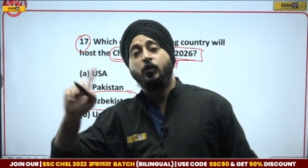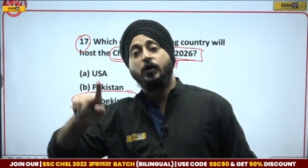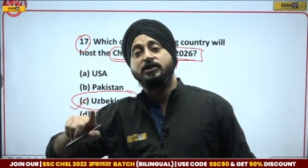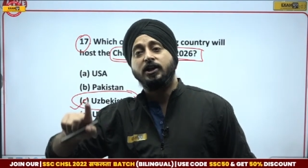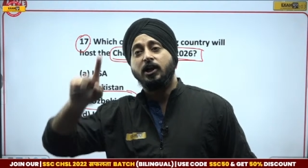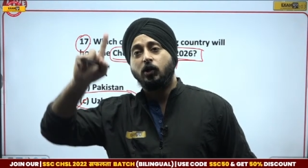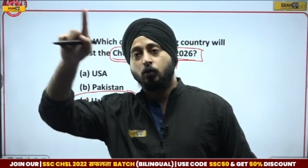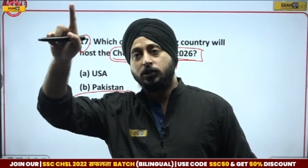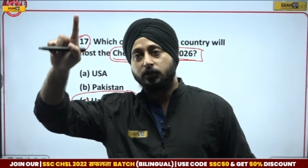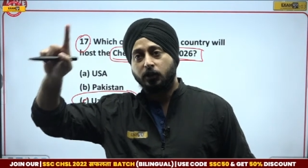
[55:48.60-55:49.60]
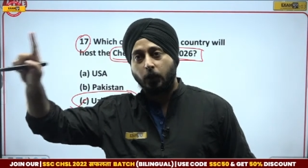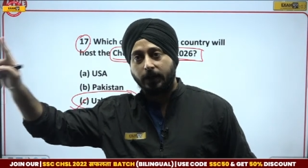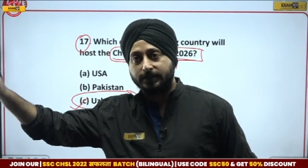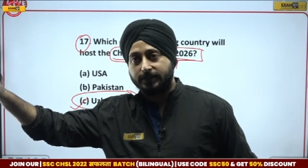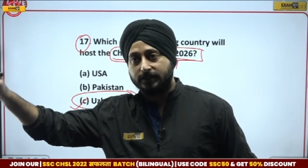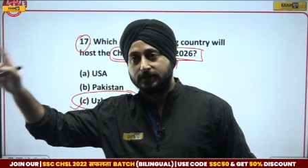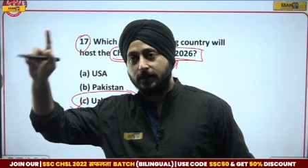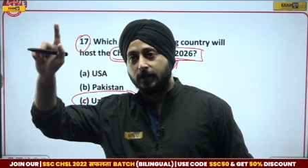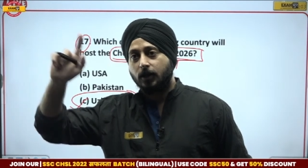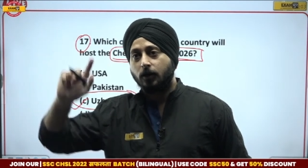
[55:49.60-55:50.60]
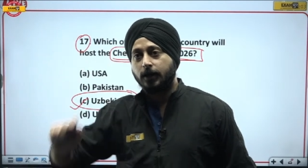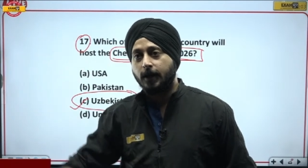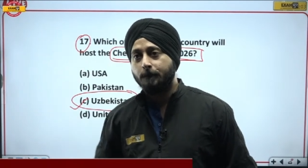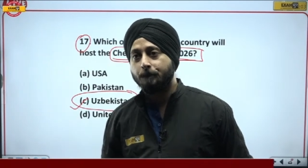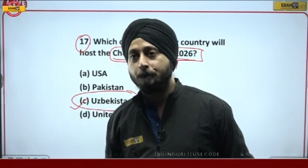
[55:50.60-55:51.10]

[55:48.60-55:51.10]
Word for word: In which year? 2026. Okay.